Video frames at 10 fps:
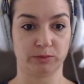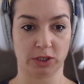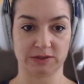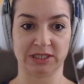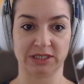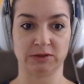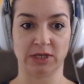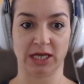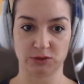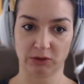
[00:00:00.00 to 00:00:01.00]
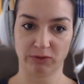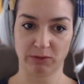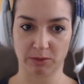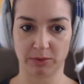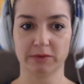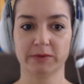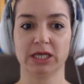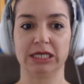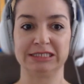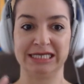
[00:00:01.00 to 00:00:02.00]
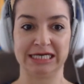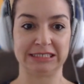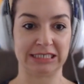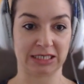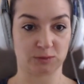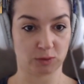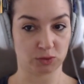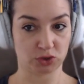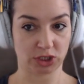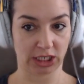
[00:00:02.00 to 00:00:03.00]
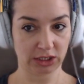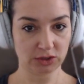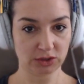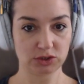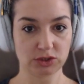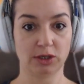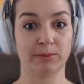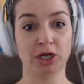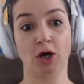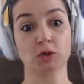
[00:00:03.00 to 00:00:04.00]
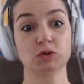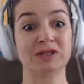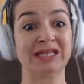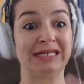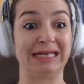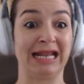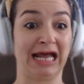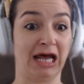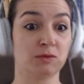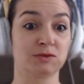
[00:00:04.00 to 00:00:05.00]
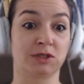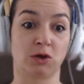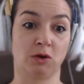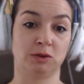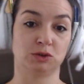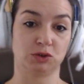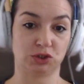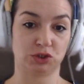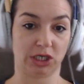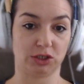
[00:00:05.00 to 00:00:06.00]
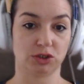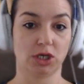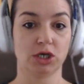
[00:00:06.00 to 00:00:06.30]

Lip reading: Because as you can remember, the Adidas will change, but also the nouns are going to change.